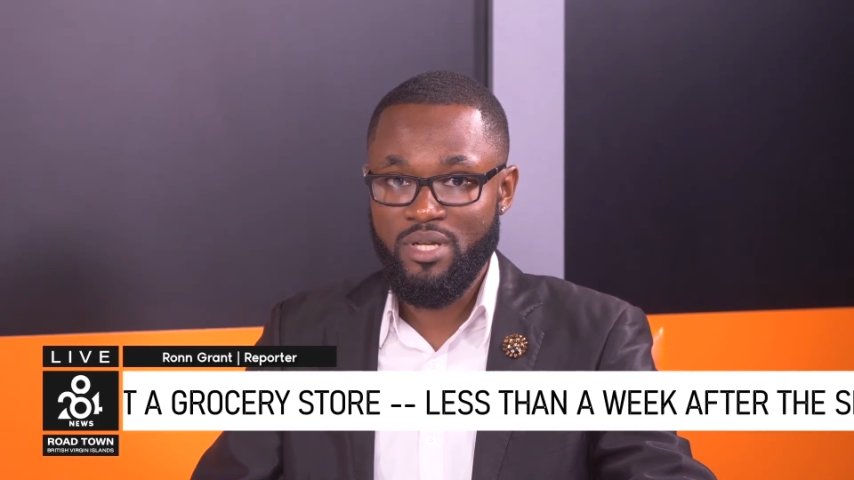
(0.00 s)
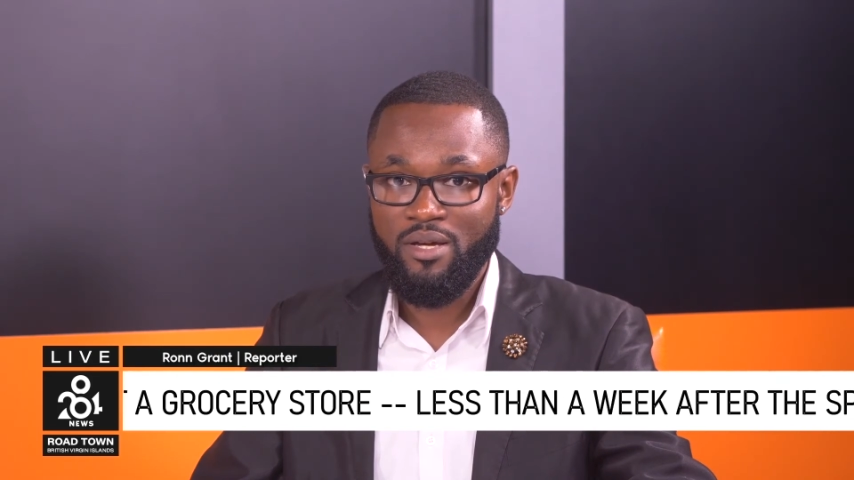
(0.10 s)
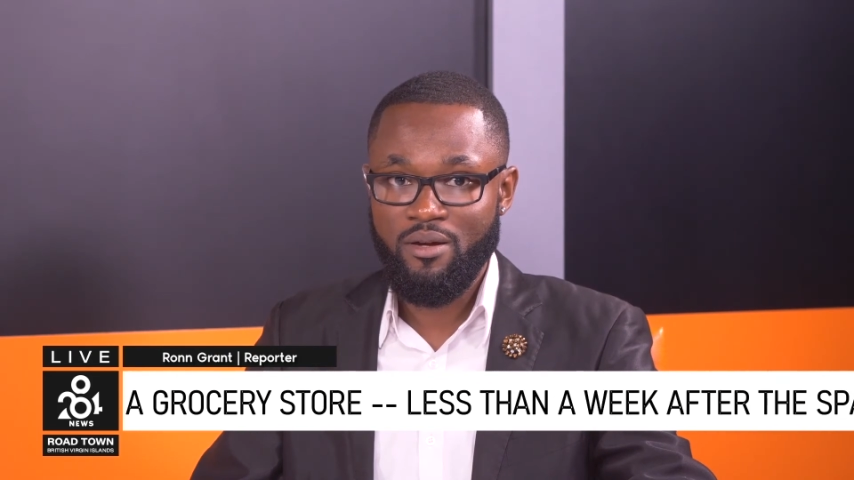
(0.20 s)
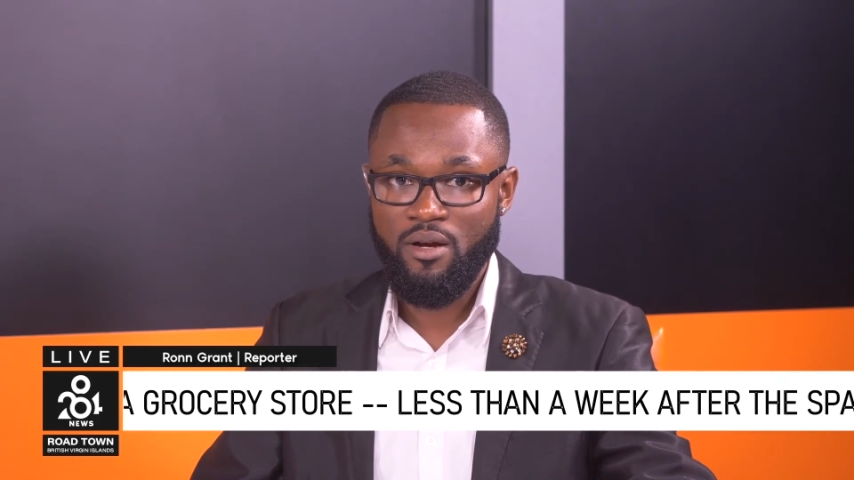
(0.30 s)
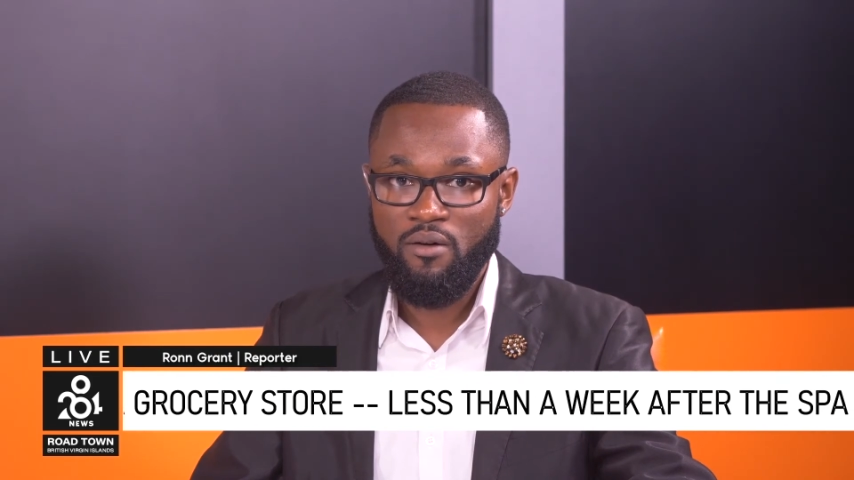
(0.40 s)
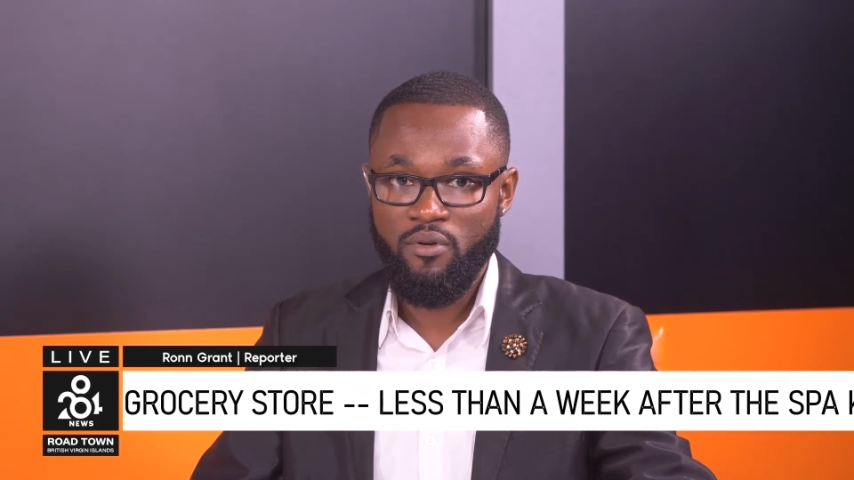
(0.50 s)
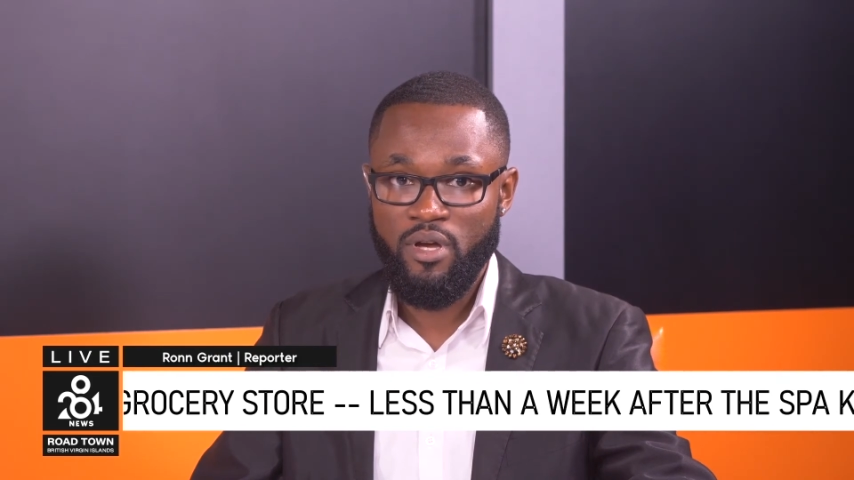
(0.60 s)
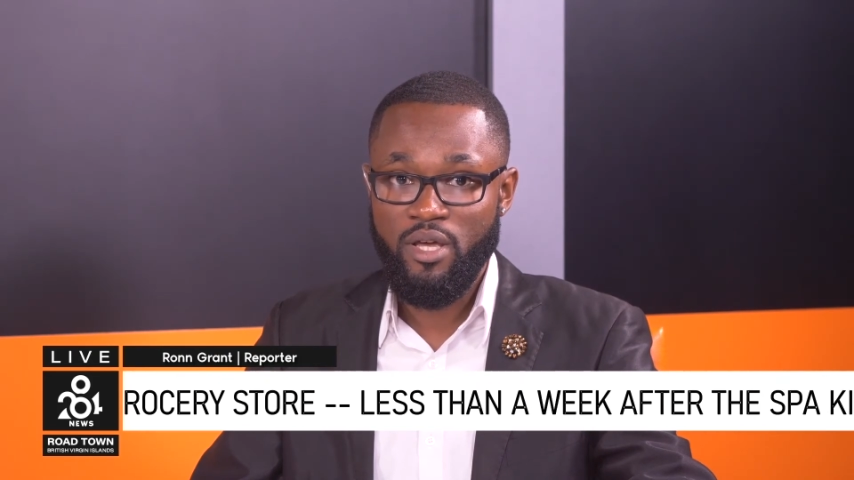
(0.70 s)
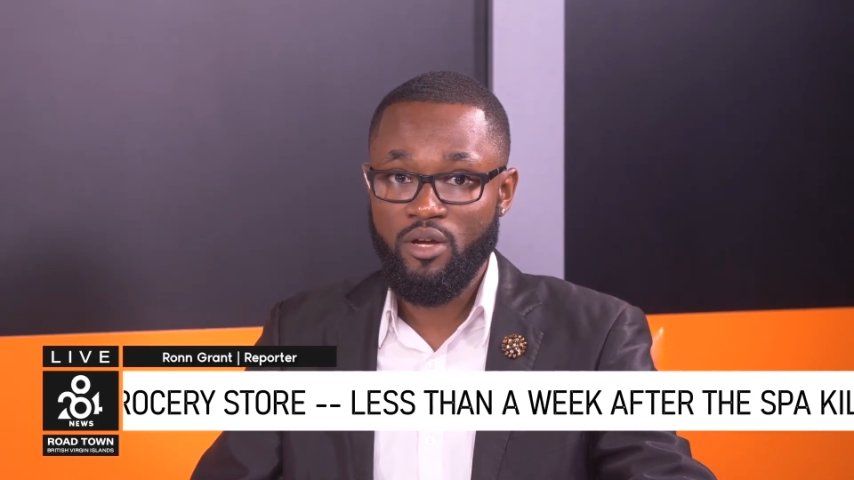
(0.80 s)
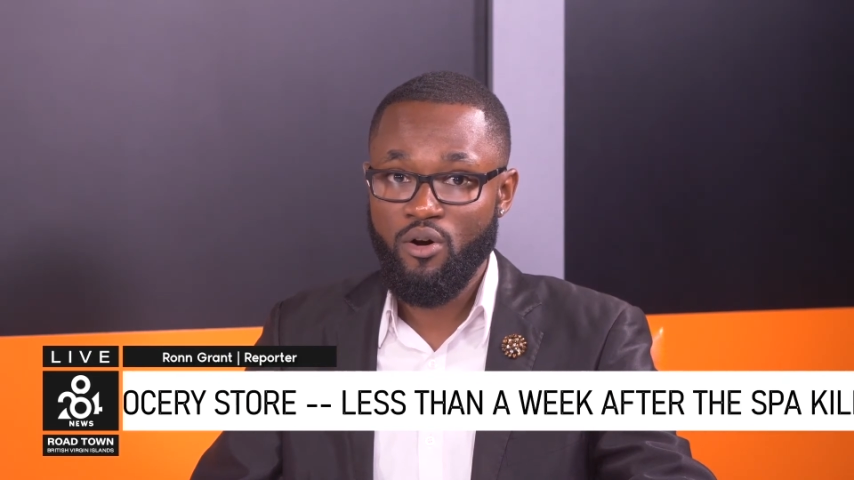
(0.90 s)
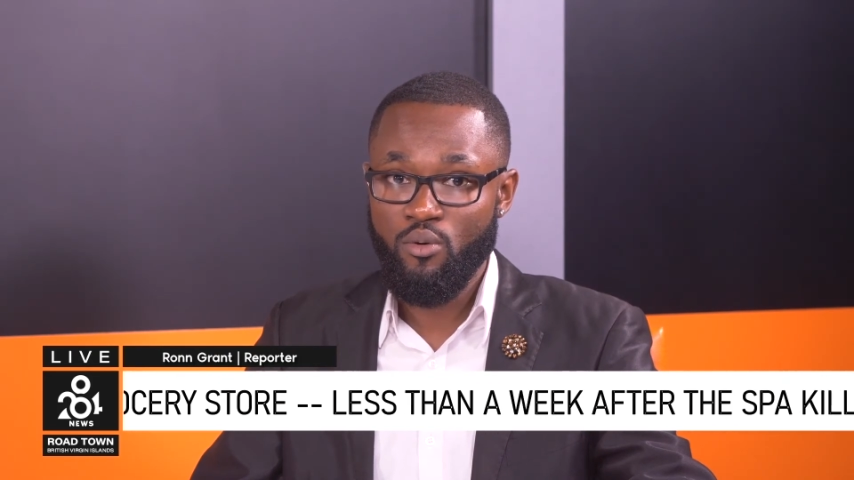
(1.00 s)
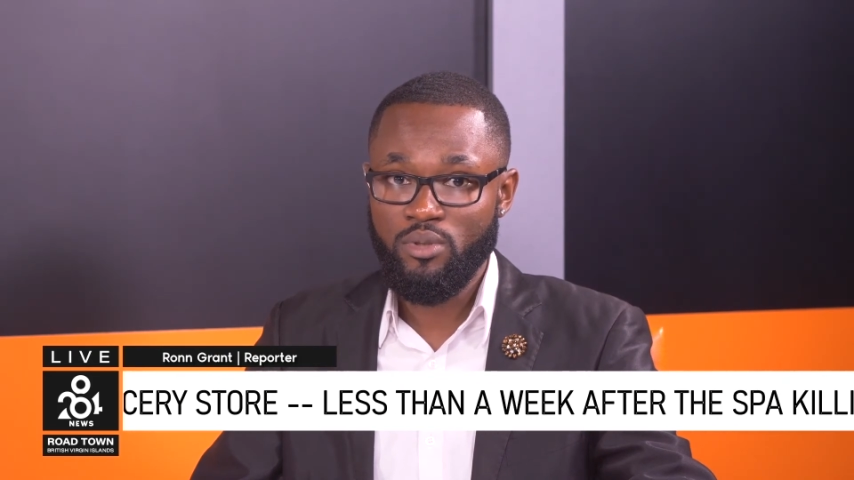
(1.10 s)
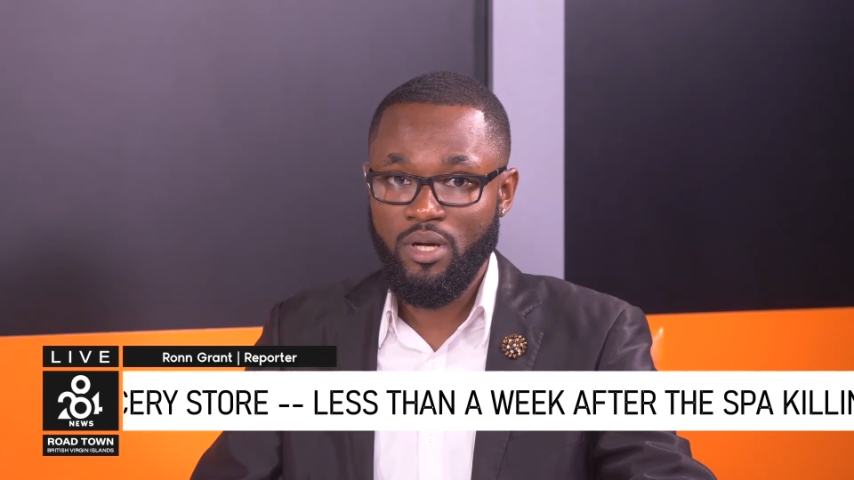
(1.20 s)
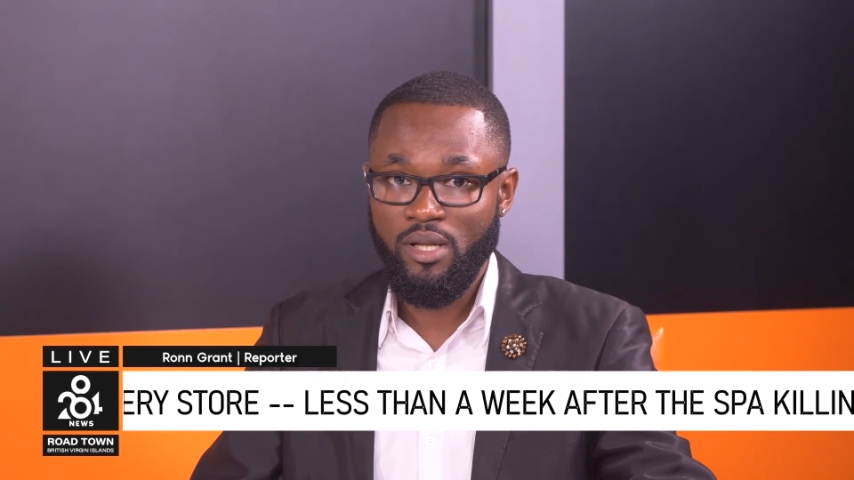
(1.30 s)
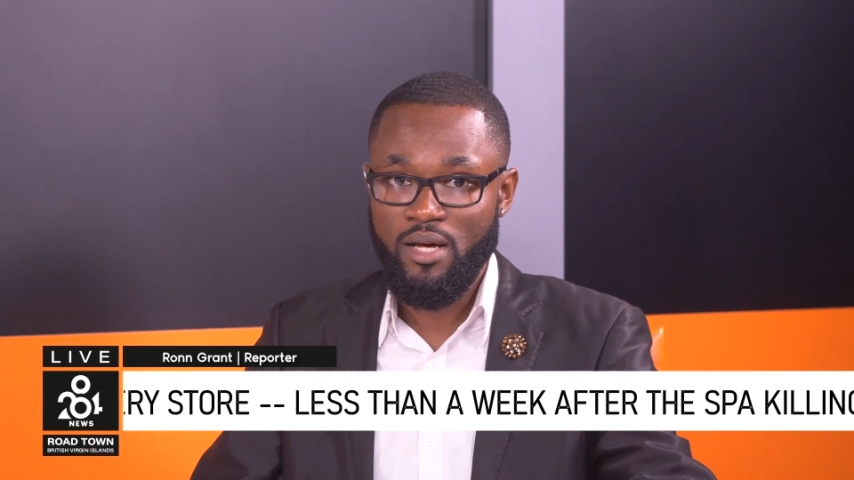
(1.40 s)
take cover in a
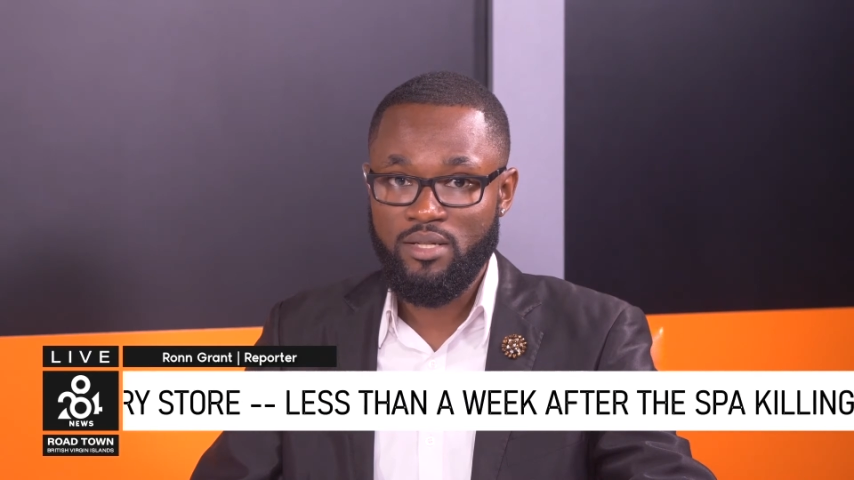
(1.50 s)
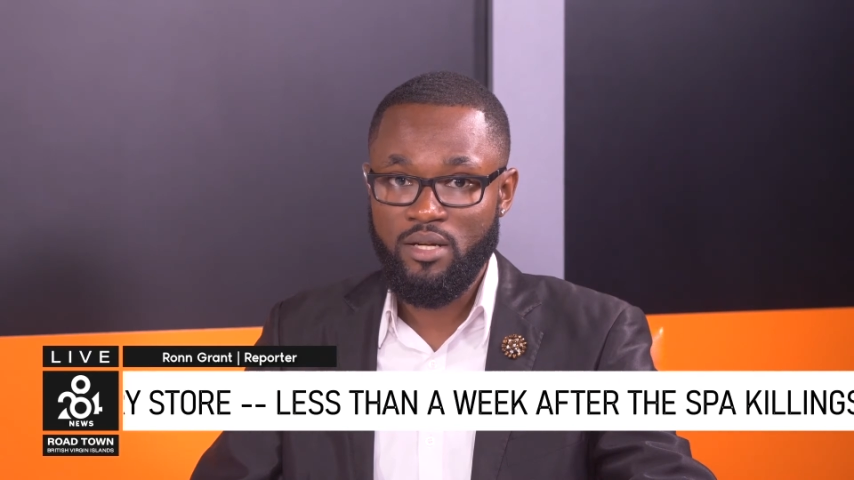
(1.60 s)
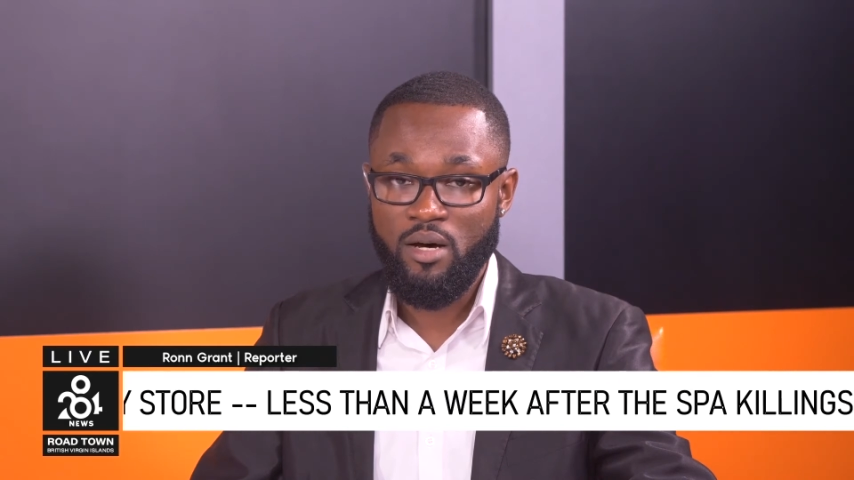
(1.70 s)
coat closet